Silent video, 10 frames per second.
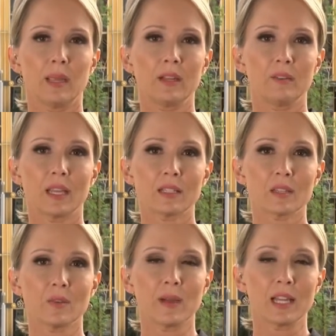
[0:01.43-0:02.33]
Mayo,
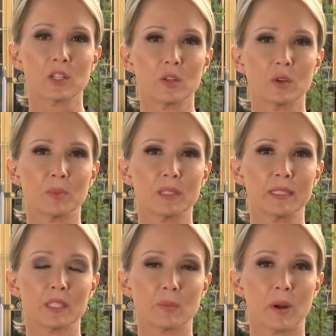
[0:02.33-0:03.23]
thanks so much. Local
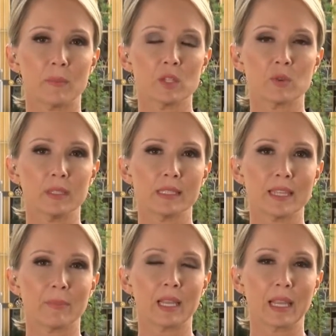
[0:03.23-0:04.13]
police departments really
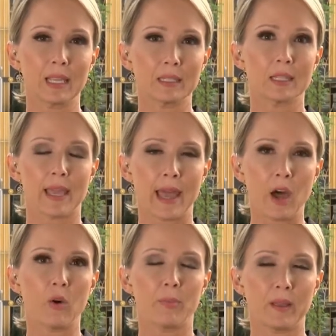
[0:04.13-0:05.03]
stepping in to
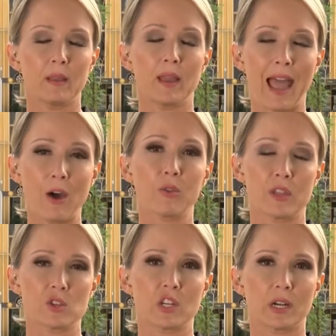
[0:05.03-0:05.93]
help
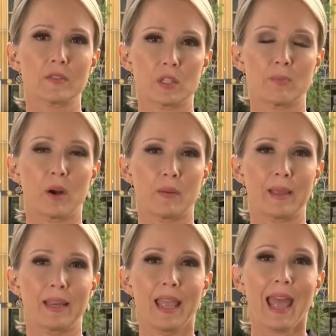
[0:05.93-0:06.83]
out the sheriff's
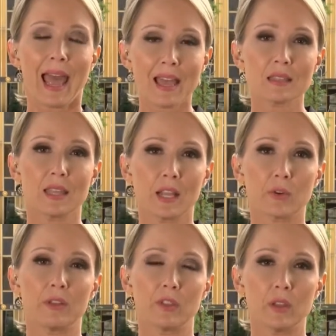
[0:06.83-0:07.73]
department as they
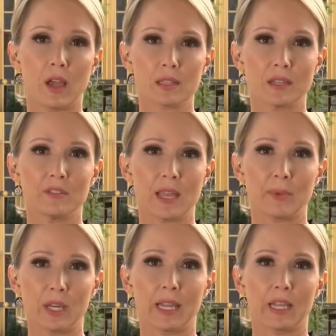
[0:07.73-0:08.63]
grieve the loss of
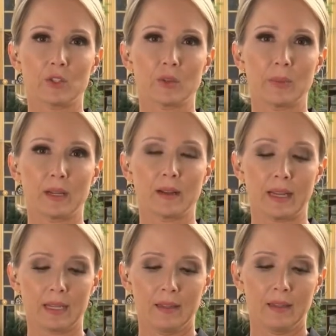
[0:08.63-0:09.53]
Deputy Andrew
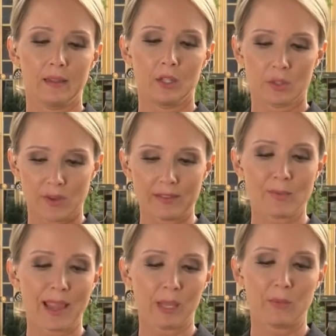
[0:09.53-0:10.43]
Peery. News
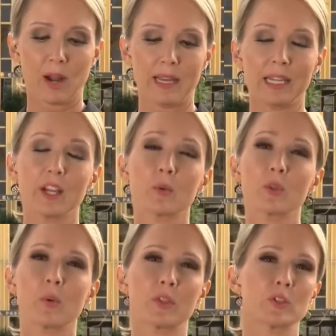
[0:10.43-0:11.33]
5's Maggie Bryan here
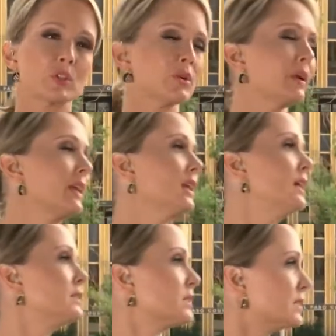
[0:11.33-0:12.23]
with what they're doing
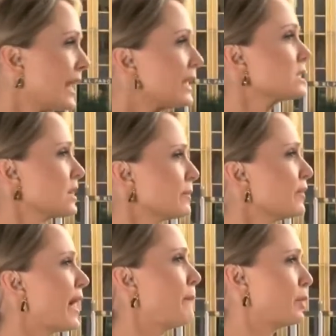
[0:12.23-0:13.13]
to take some
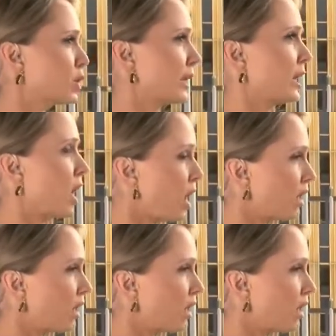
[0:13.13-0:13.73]
of that burden